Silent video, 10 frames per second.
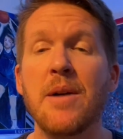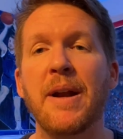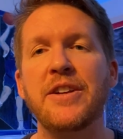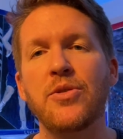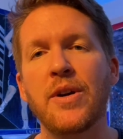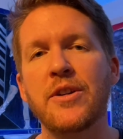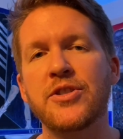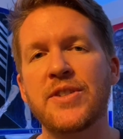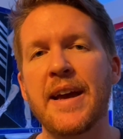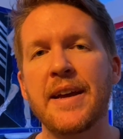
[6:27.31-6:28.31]
But I do
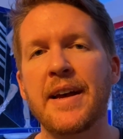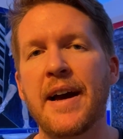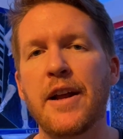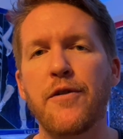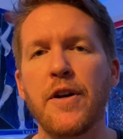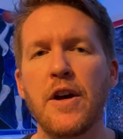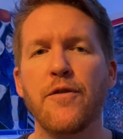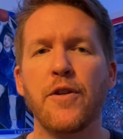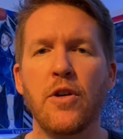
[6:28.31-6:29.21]
understand, kind of, for